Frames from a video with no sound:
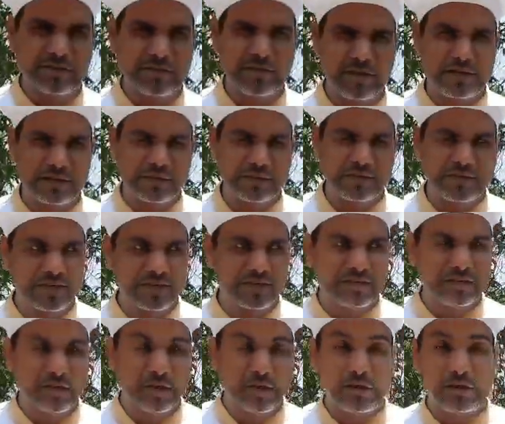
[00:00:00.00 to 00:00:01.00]
red onion
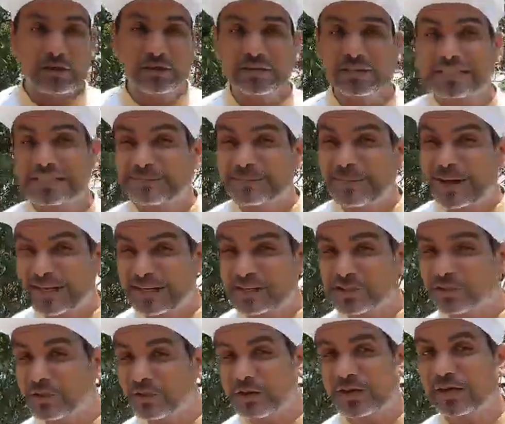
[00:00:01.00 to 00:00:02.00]
or the Spanish
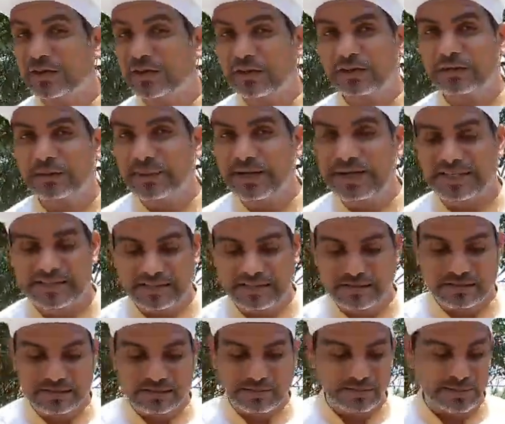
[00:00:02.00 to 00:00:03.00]
onion are the best,
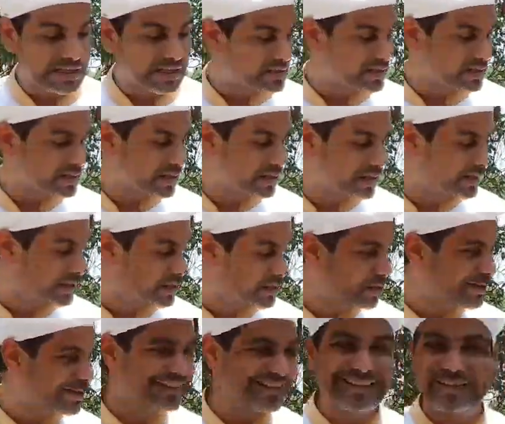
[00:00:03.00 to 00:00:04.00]
because
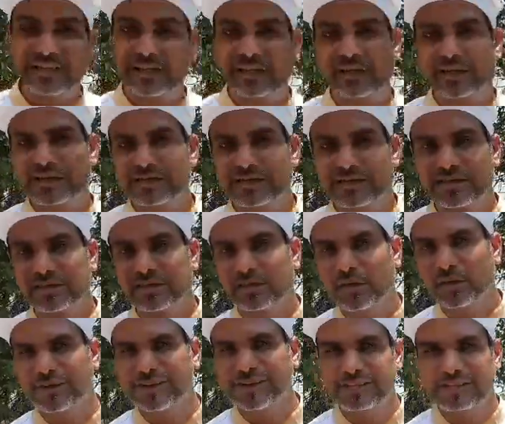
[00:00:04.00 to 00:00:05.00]
in India you can see the
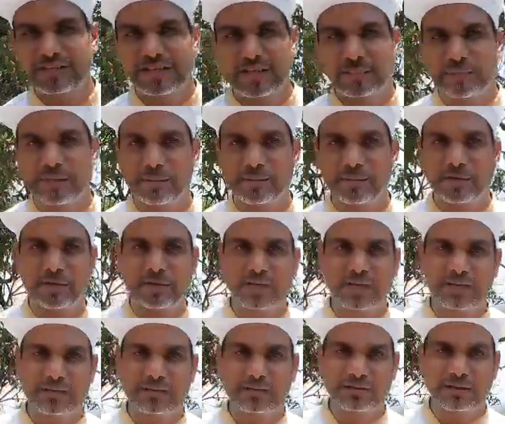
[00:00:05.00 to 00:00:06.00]
onions are like purple
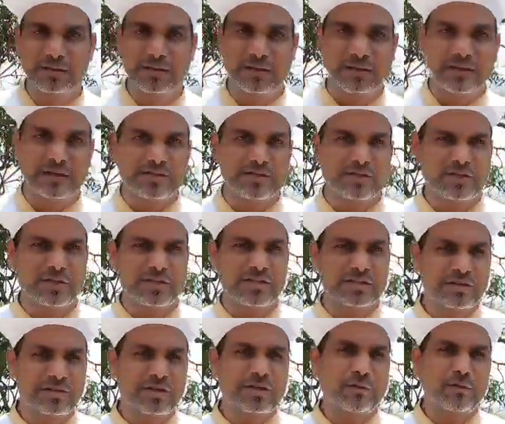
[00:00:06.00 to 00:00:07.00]
onion, so it's
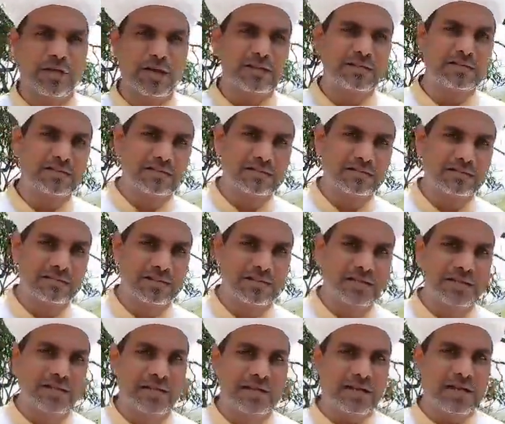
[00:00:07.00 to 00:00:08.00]
not red.
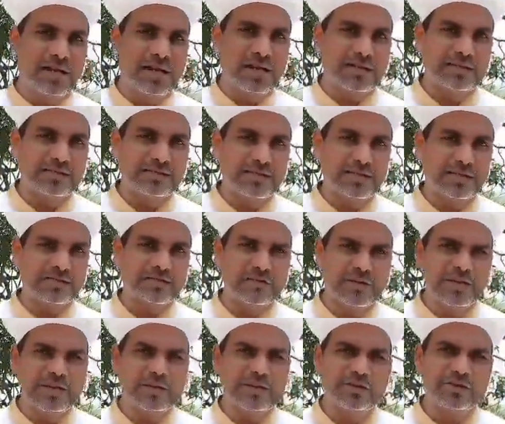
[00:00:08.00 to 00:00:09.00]
And try
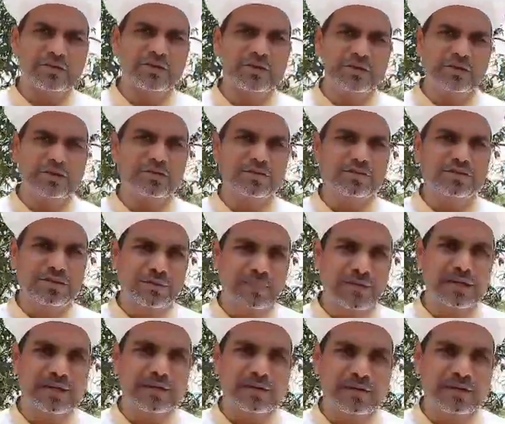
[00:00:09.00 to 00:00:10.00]
not to use the
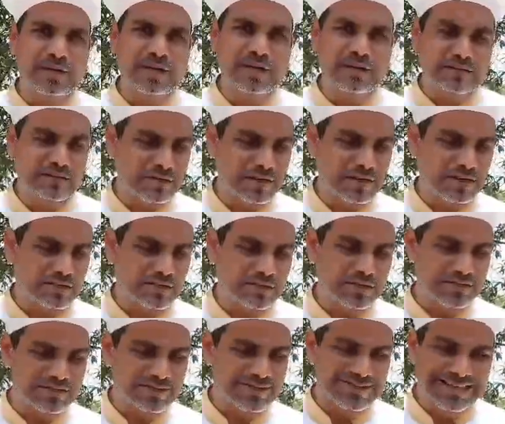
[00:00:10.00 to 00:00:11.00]
bigger onion. Try to
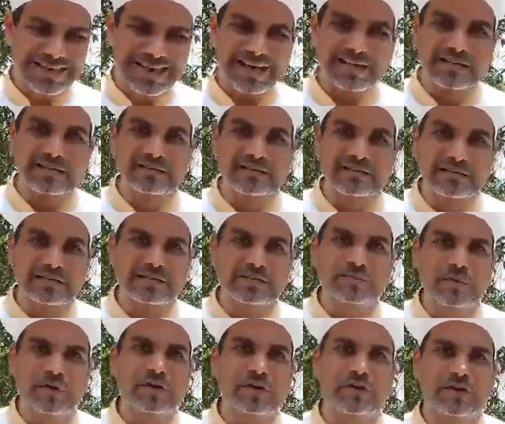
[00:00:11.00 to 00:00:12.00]
use the
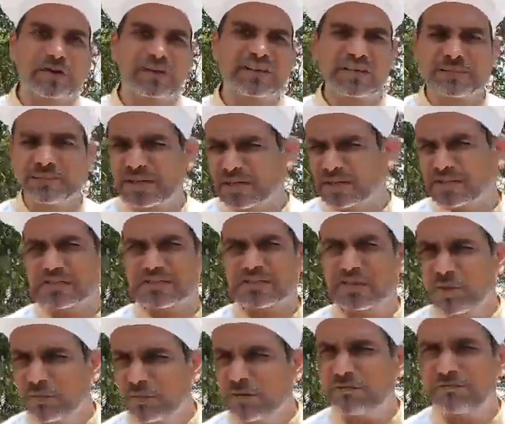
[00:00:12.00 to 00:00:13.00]
smaller onion, because it's
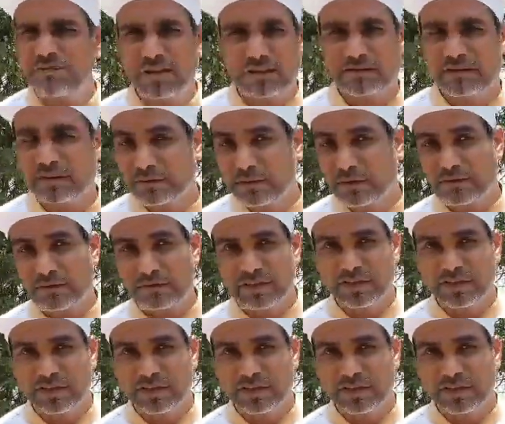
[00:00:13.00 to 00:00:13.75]
got more flavor, more